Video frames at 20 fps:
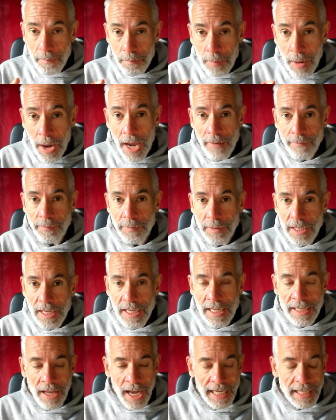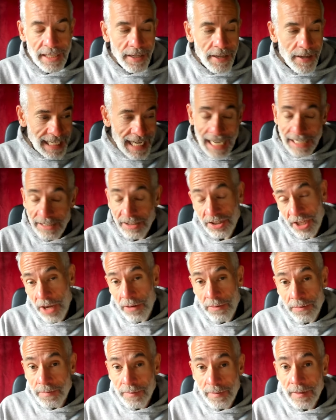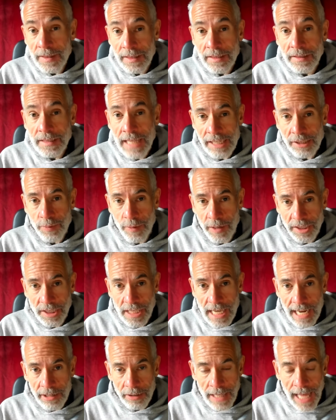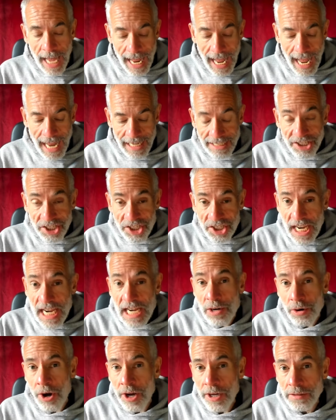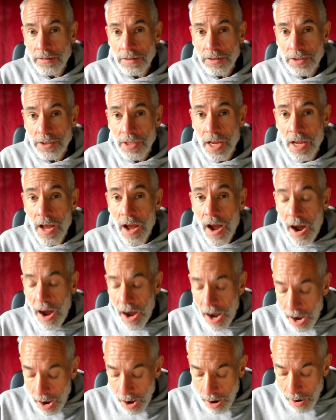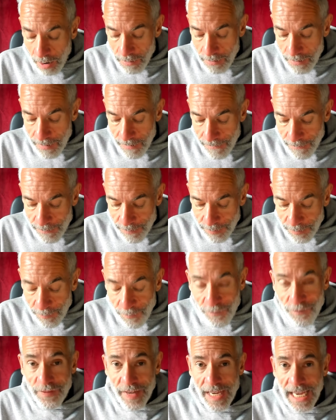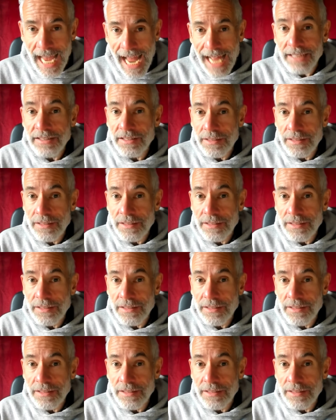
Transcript: by like and, and so that's where I stand on that. And seed oils are fiat,